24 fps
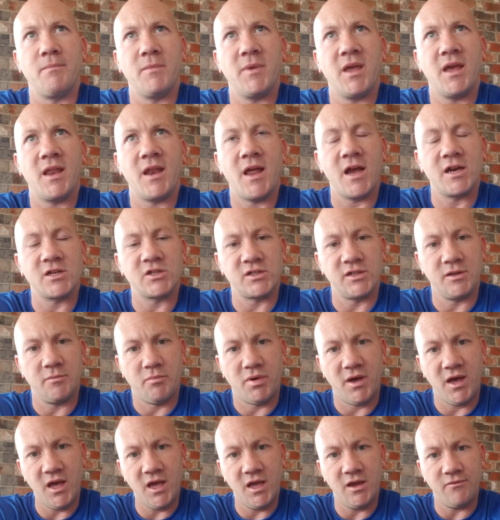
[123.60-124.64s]
and actually
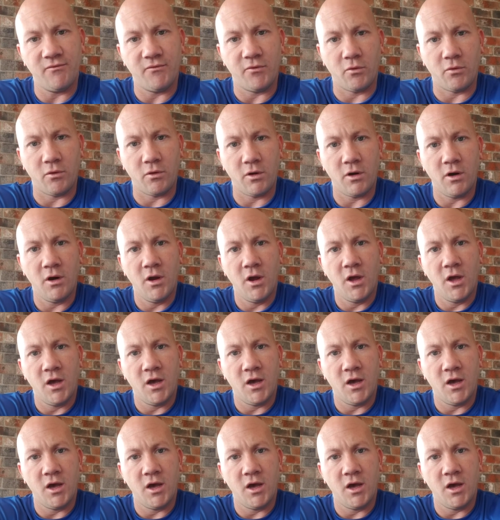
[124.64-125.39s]
pay for